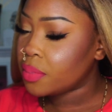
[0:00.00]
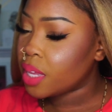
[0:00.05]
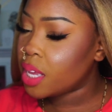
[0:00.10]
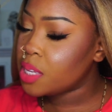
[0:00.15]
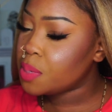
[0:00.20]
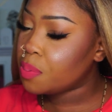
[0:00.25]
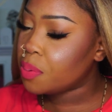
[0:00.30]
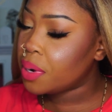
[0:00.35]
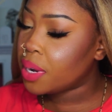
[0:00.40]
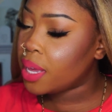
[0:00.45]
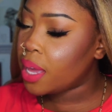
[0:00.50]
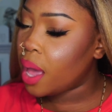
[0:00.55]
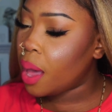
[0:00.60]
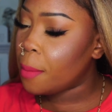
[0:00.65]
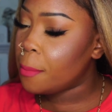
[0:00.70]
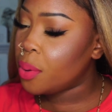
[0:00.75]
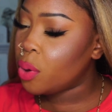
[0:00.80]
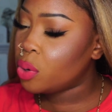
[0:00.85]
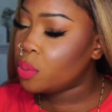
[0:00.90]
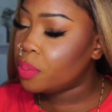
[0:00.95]
It's pretty. A
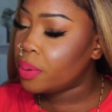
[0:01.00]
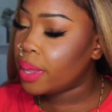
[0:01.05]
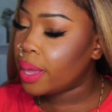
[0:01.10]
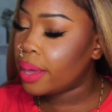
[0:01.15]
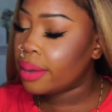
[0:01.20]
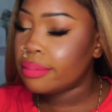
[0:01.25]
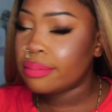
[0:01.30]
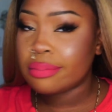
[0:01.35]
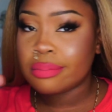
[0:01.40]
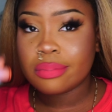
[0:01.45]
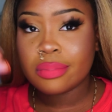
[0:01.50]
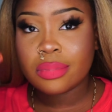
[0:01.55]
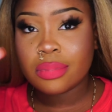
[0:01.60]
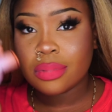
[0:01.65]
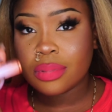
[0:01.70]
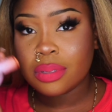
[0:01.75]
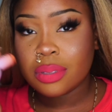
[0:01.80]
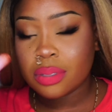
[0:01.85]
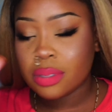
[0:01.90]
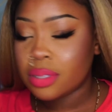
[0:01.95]
bold plan.
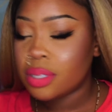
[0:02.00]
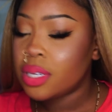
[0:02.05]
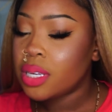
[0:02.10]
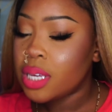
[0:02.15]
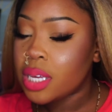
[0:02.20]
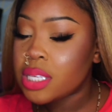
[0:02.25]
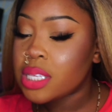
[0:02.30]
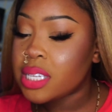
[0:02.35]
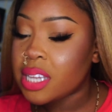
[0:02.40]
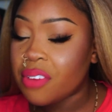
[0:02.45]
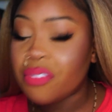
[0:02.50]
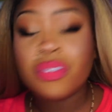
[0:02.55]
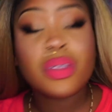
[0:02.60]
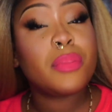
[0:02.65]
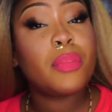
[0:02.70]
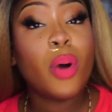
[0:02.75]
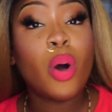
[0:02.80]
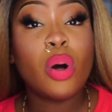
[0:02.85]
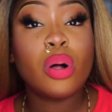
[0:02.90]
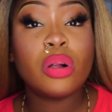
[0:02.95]
It's definitely
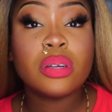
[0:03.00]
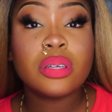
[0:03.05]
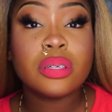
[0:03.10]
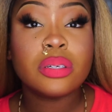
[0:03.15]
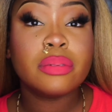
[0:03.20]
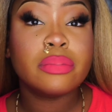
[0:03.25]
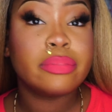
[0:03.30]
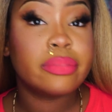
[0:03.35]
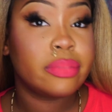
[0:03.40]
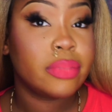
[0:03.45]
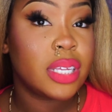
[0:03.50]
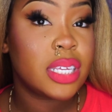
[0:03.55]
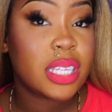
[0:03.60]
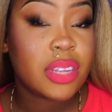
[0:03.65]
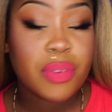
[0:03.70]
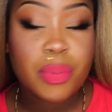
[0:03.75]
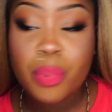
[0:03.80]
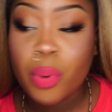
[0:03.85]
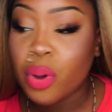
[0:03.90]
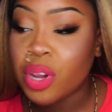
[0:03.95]
bold. It's
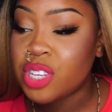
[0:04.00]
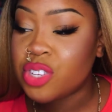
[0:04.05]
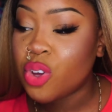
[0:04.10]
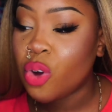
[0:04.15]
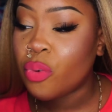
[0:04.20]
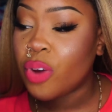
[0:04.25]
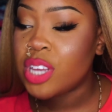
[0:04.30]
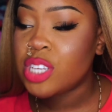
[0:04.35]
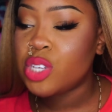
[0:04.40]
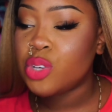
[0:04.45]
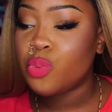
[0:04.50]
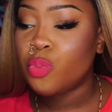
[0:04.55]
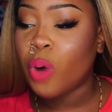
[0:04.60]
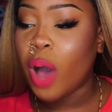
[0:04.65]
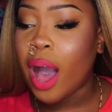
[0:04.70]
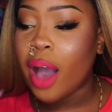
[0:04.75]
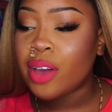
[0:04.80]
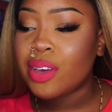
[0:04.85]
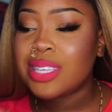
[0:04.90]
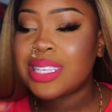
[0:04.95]
definitely bold. It's so funny
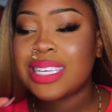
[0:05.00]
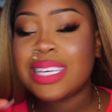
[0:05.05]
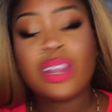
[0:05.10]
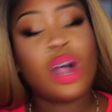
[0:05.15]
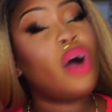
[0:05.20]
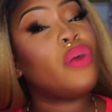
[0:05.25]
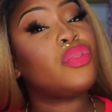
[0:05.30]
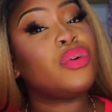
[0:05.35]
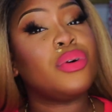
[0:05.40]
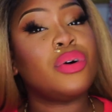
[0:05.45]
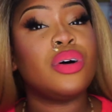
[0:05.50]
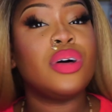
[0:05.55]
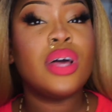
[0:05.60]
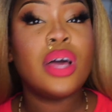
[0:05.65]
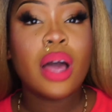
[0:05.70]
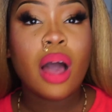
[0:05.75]
how you see it on the